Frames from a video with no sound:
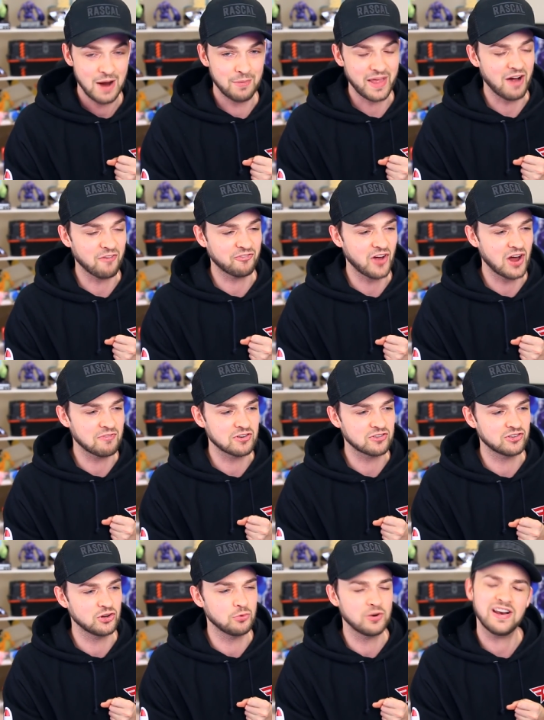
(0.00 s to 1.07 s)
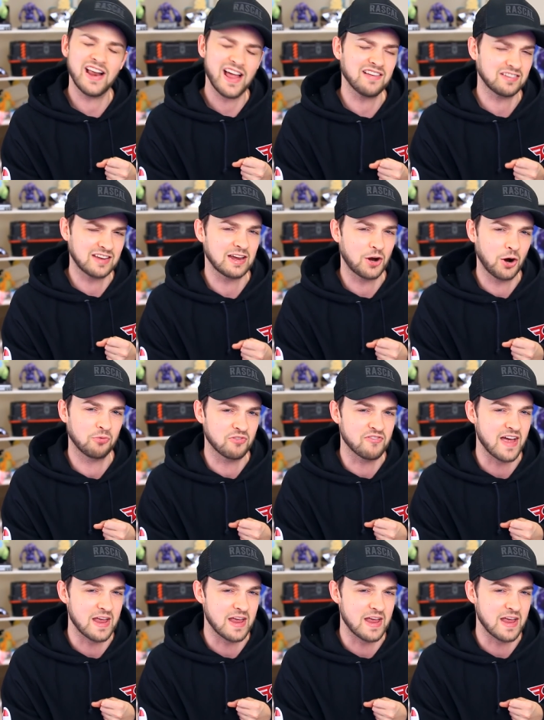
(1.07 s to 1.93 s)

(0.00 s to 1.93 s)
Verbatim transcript: And without further ado, let's kick off with